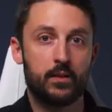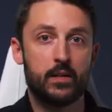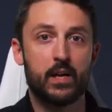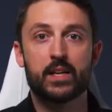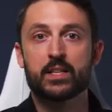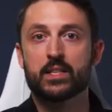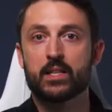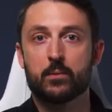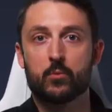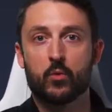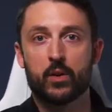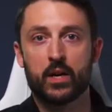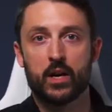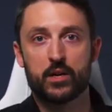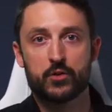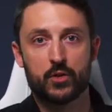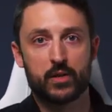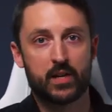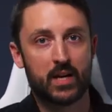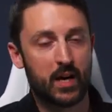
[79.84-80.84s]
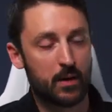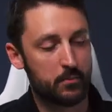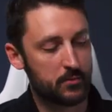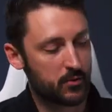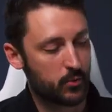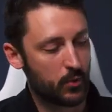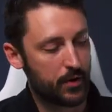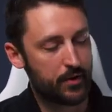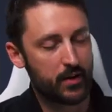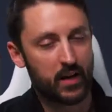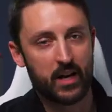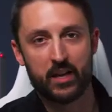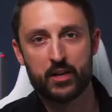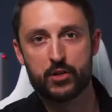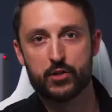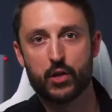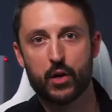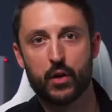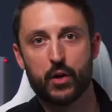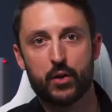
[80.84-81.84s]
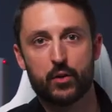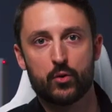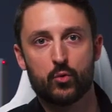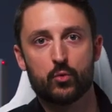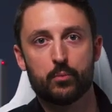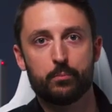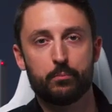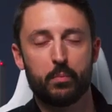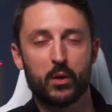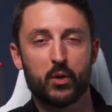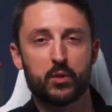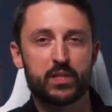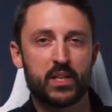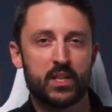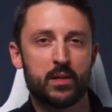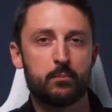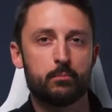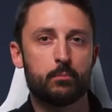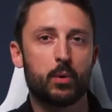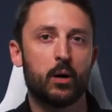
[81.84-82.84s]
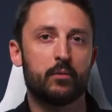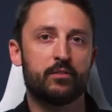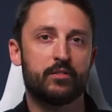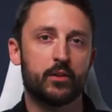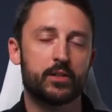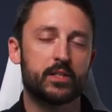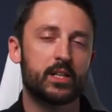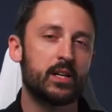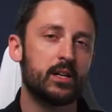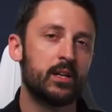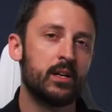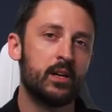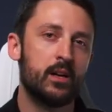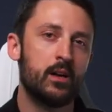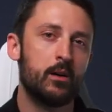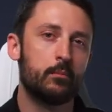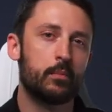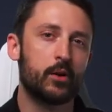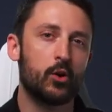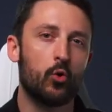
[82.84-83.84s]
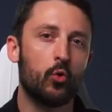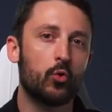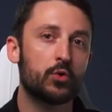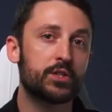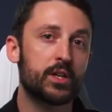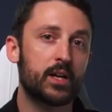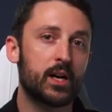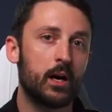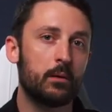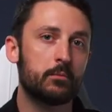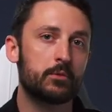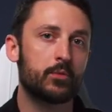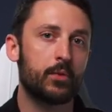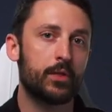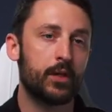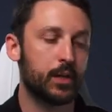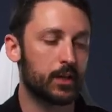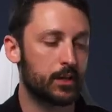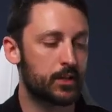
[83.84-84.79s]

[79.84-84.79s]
The XDM 100 comes with an internal built-in pop filter, but it also comes with an